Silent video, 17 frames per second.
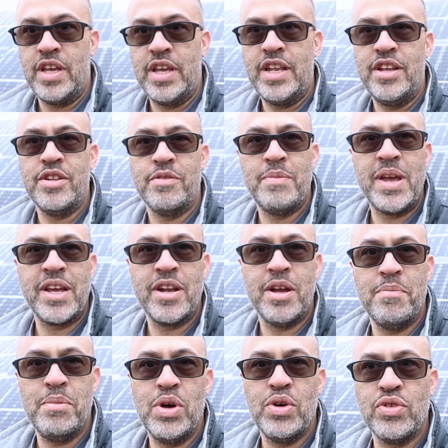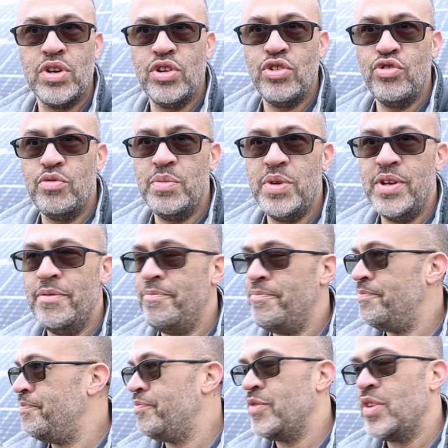It is making it melt a little bit.
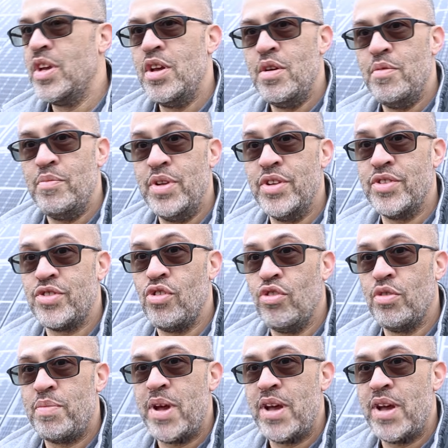But the solar